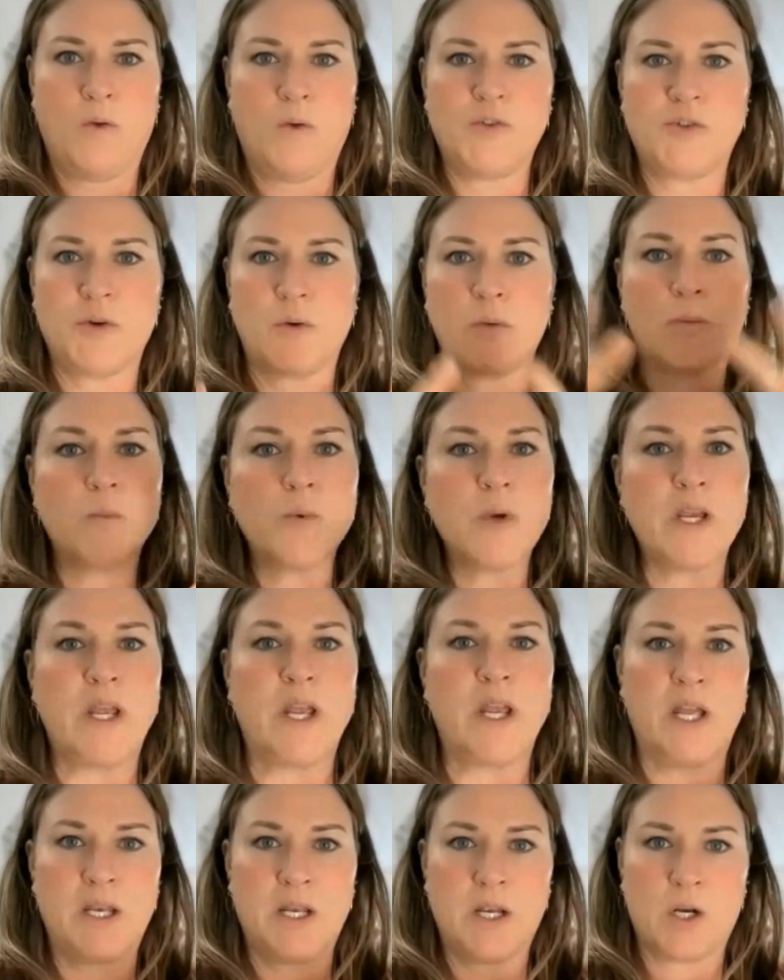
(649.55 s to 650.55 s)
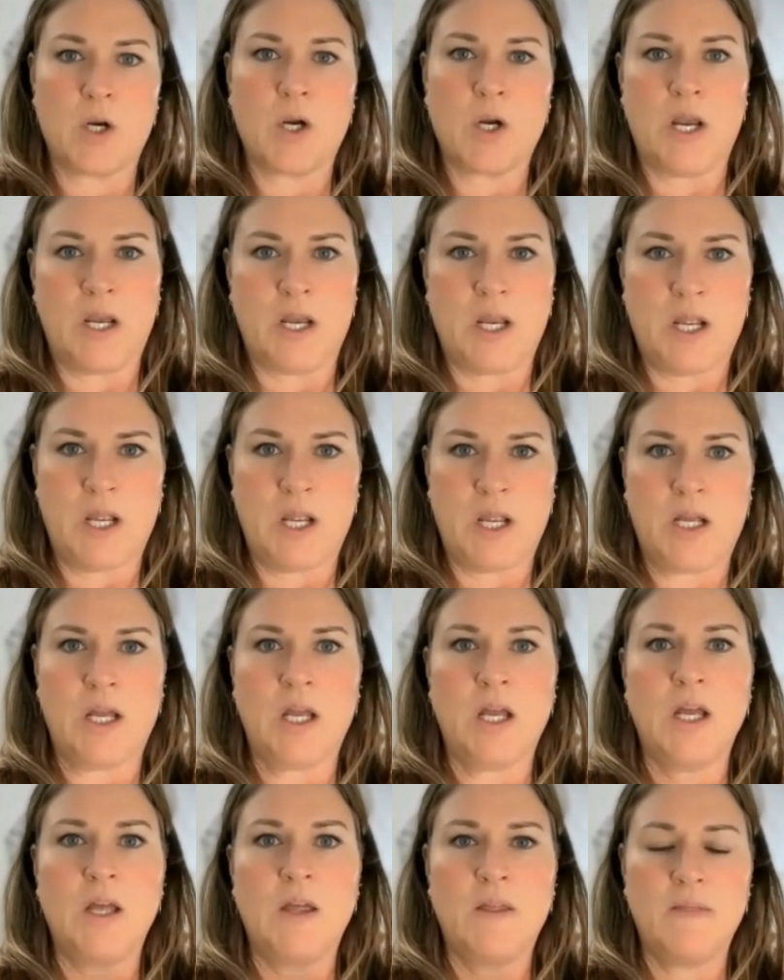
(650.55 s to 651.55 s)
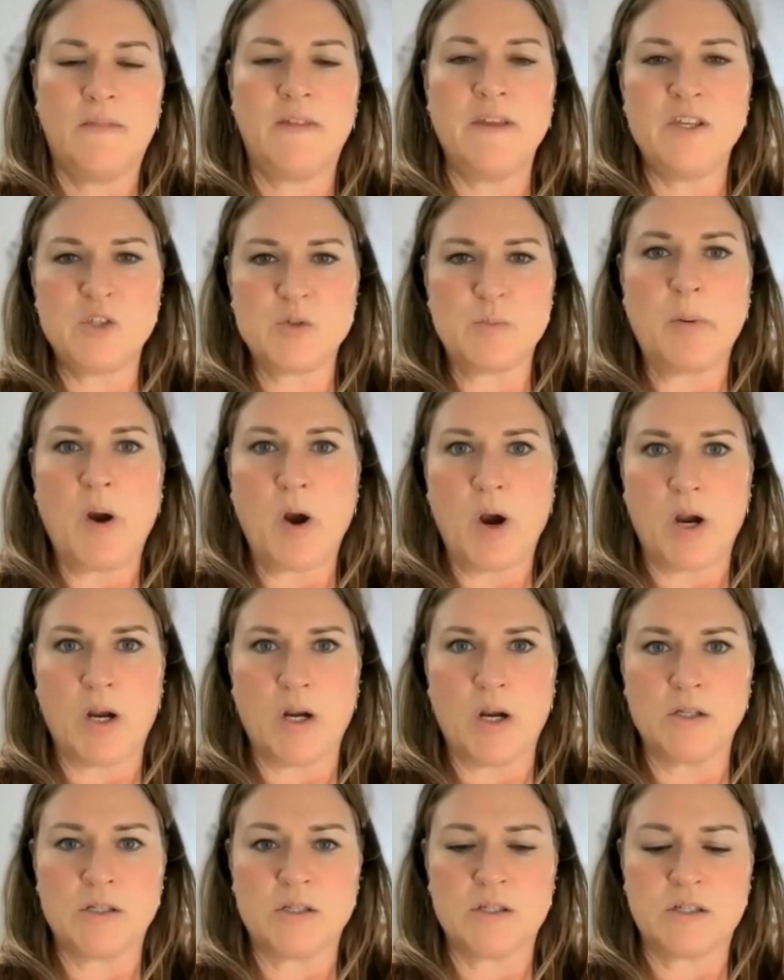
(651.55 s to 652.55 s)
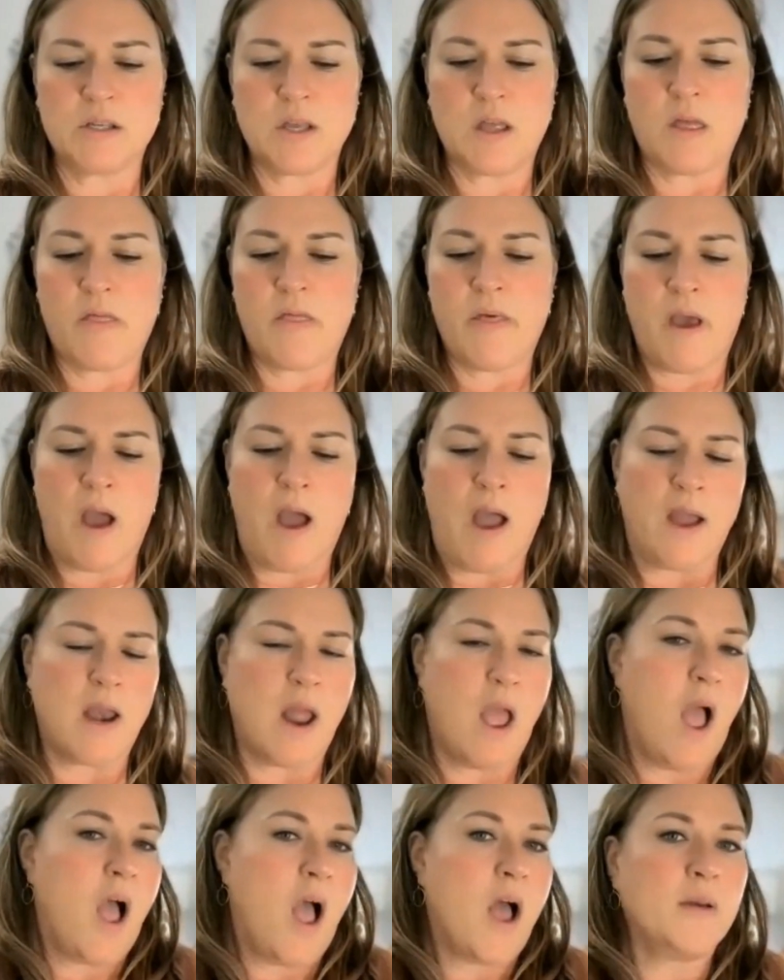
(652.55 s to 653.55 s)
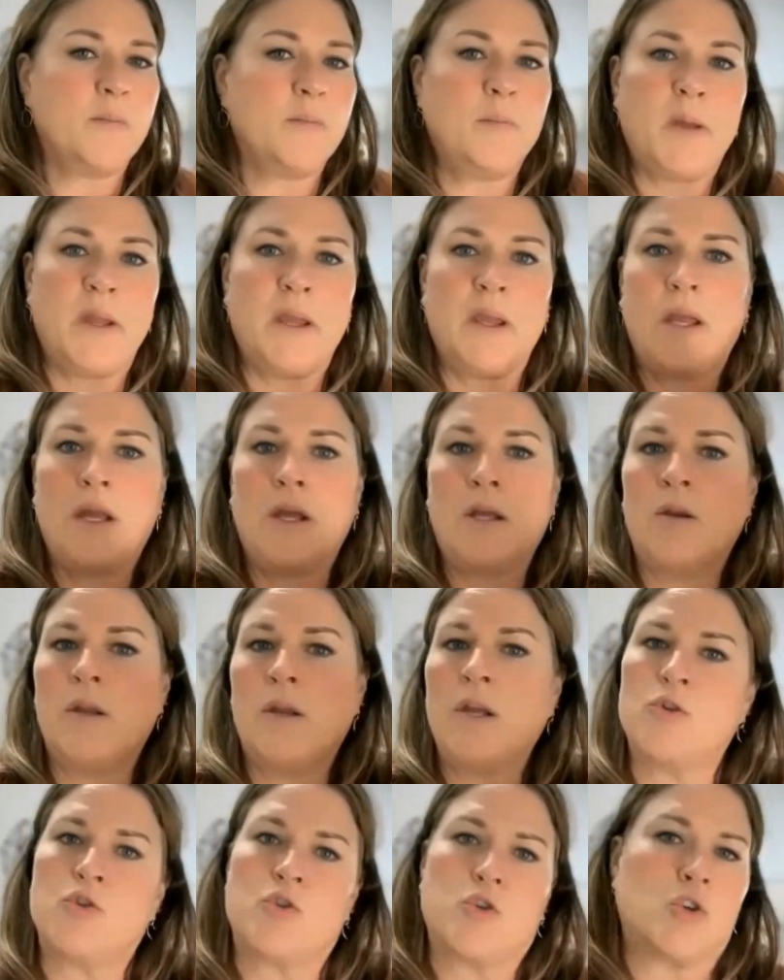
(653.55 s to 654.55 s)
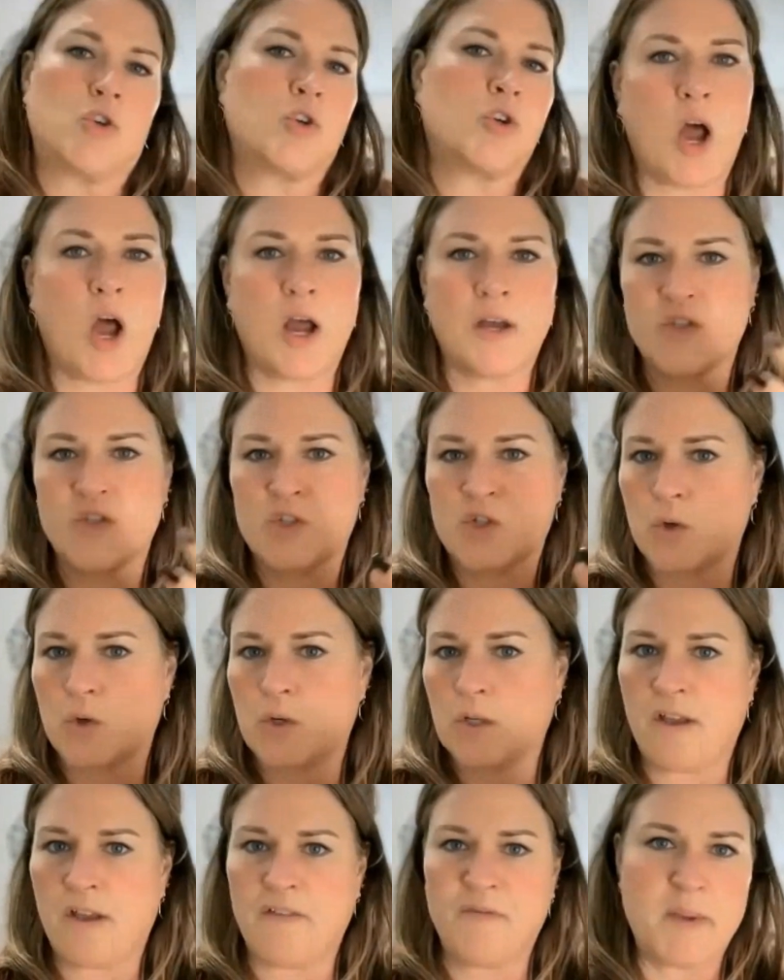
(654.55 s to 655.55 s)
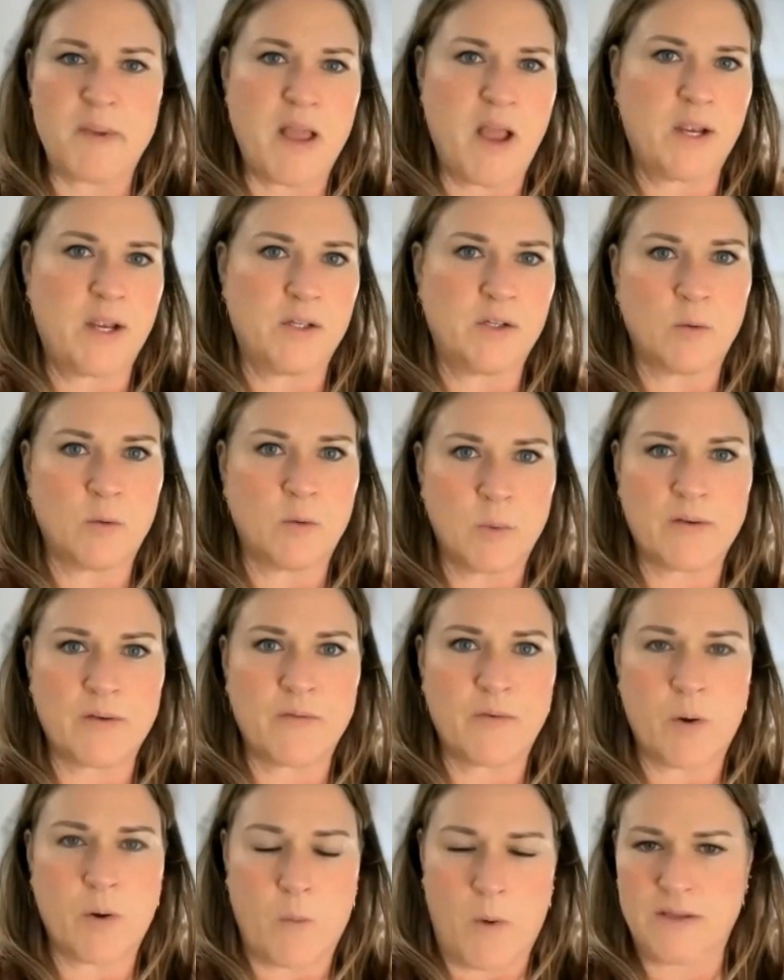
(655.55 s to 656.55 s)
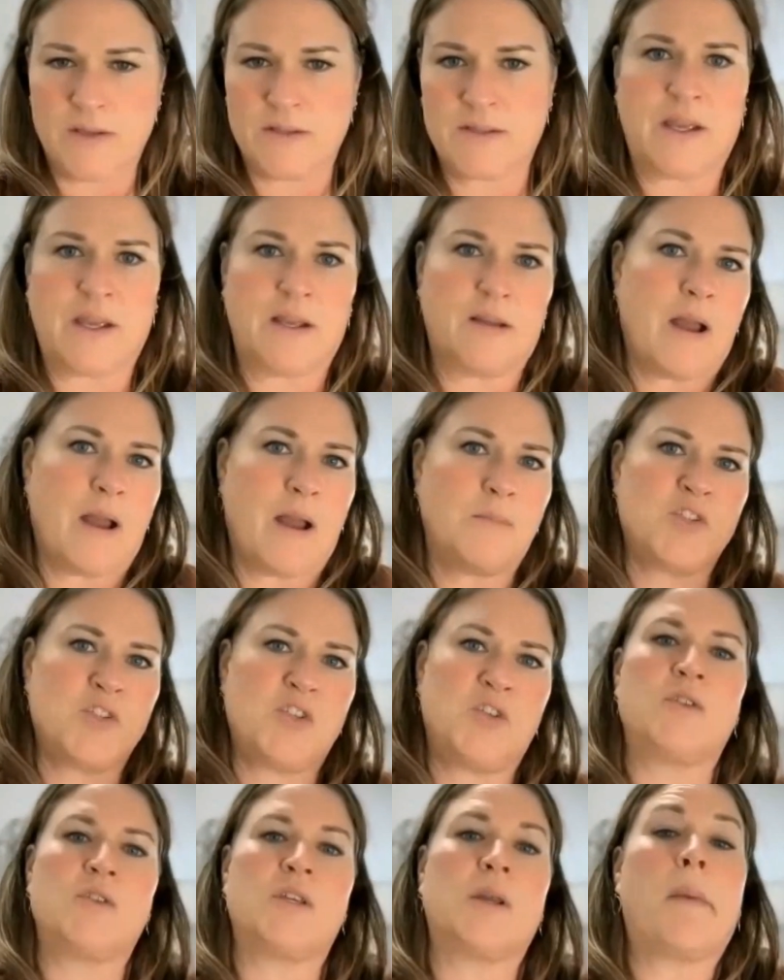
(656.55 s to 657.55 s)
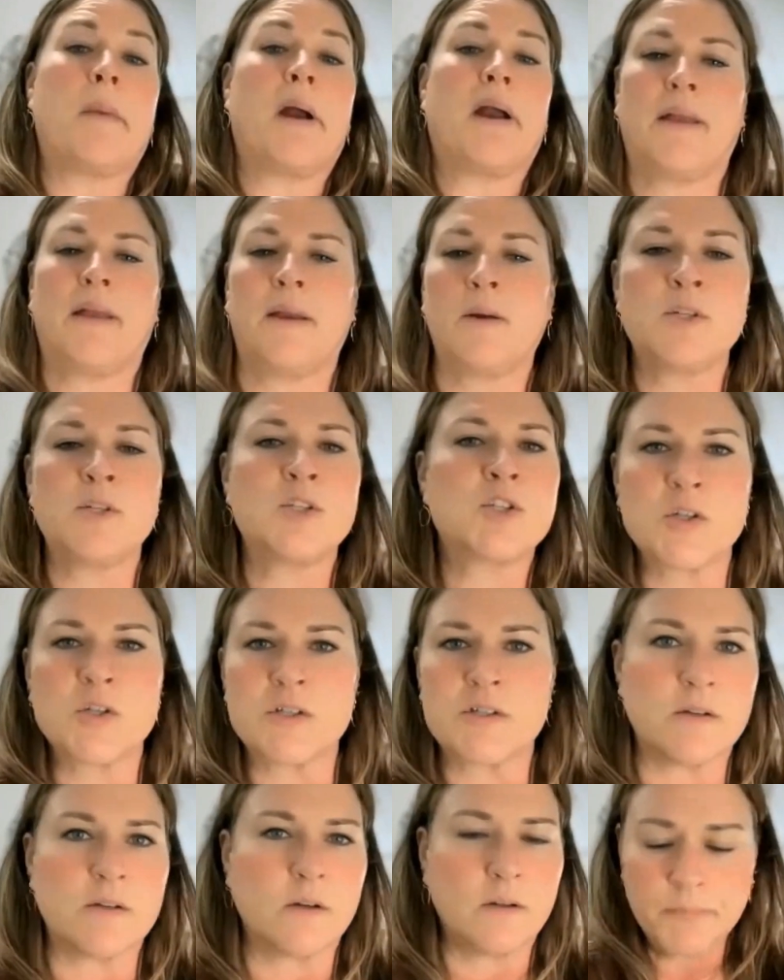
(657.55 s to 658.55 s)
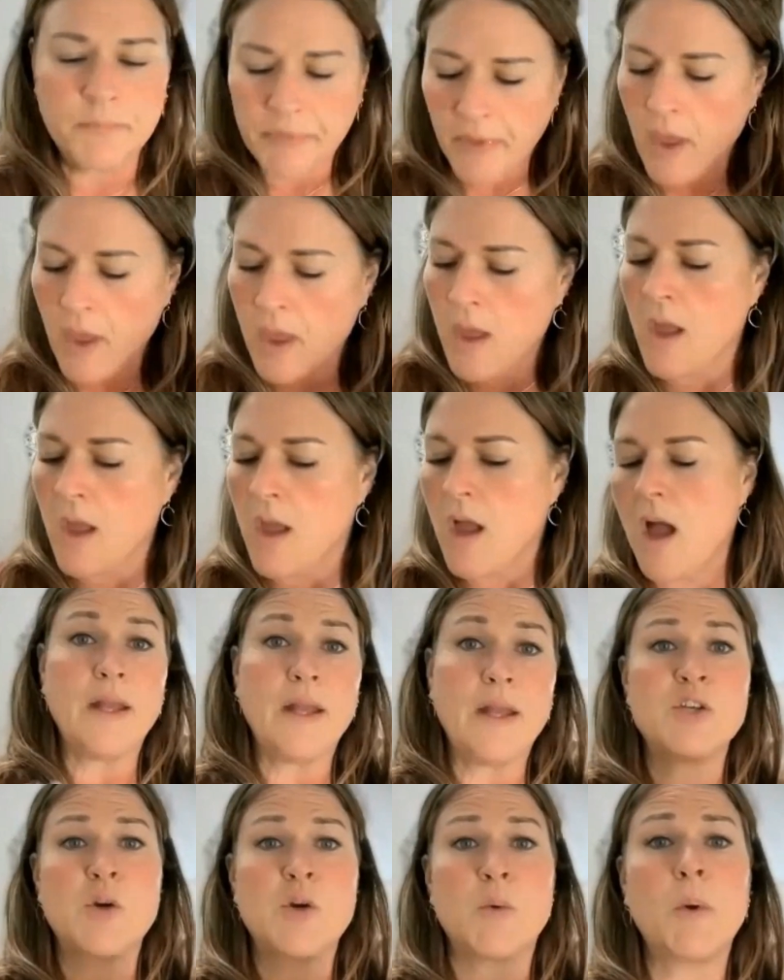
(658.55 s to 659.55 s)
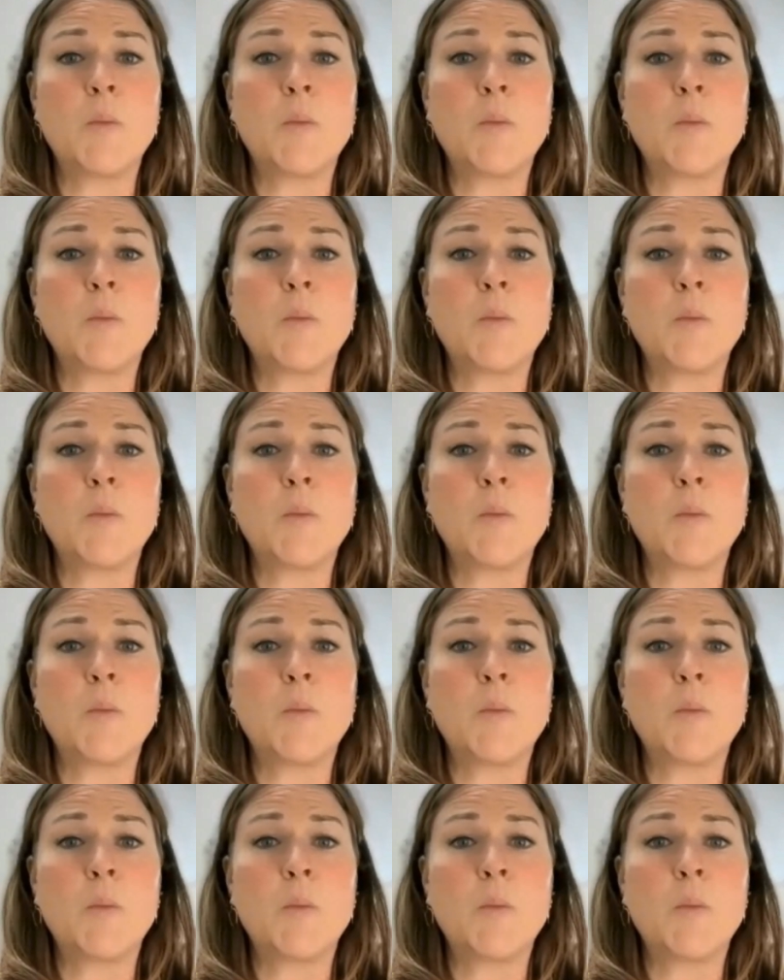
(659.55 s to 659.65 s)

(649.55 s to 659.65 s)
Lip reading: So reintegrating these parts that had been injured, lost, or left behind, or whatever it was. Like, I'm just using my language, Crystal. And so we